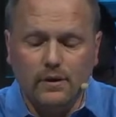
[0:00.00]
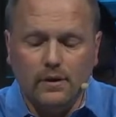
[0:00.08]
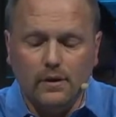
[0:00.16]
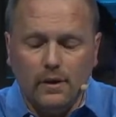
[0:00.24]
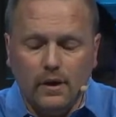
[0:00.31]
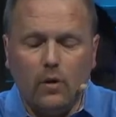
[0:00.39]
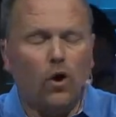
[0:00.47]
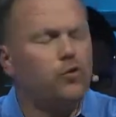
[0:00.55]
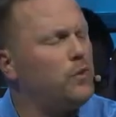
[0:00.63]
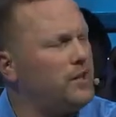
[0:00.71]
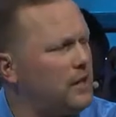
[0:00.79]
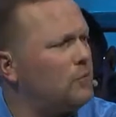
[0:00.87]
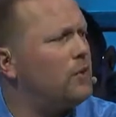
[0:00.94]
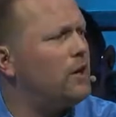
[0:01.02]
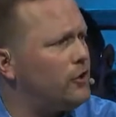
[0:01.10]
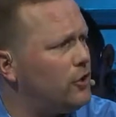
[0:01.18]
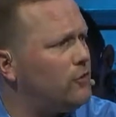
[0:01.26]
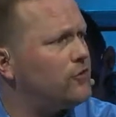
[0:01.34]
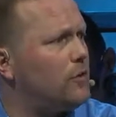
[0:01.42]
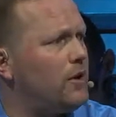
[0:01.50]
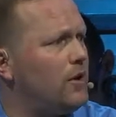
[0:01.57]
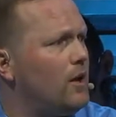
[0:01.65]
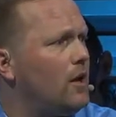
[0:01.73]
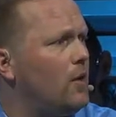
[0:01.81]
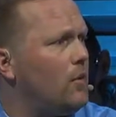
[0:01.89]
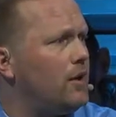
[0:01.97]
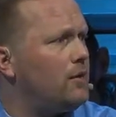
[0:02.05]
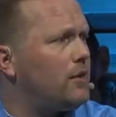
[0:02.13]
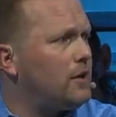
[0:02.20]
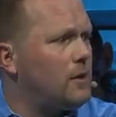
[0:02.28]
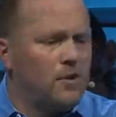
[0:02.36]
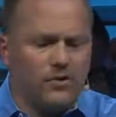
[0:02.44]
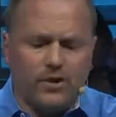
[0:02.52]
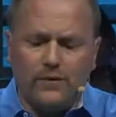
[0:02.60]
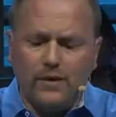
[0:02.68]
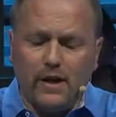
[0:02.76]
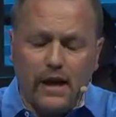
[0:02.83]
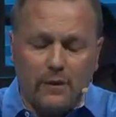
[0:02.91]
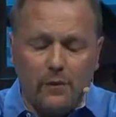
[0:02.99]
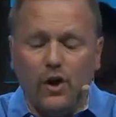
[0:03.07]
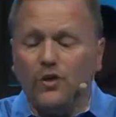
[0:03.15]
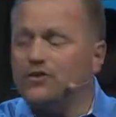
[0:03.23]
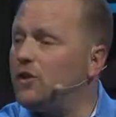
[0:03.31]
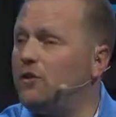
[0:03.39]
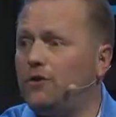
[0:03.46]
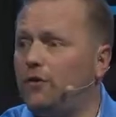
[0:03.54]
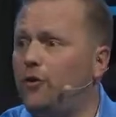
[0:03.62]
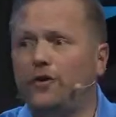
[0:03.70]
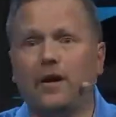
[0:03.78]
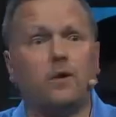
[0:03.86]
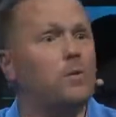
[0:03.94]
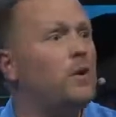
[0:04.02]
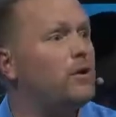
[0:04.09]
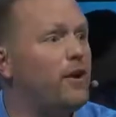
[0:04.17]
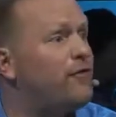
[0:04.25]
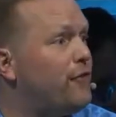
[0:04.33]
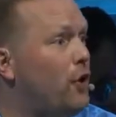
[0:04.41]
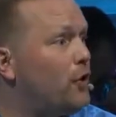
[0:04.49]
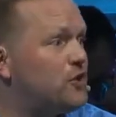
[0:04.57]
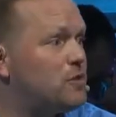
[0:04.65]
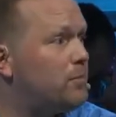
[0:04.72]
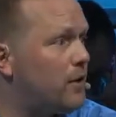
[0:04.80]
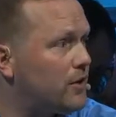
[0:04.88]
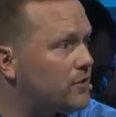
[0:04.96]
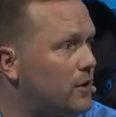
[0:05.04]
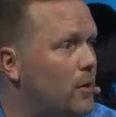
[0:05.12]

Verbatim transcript: And what else we want to do? So we, we, we commit ourselves to God. And we also, the third thing is we want to refocus spiritually.